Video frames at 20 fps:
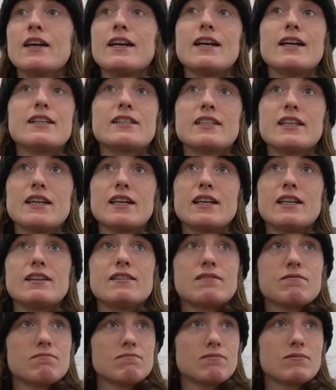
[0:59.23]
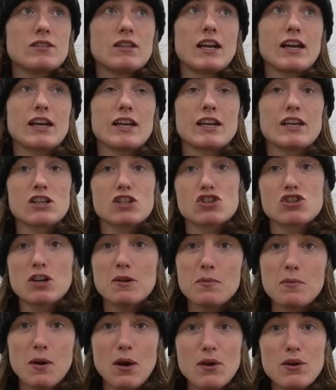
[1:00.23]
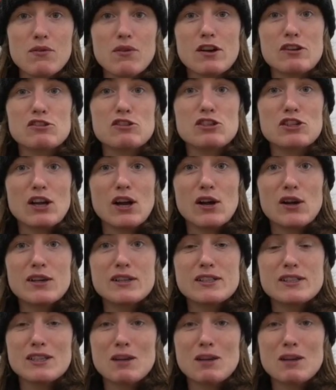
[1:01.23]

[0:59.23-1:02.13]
Is it like an extreme amount of exercise?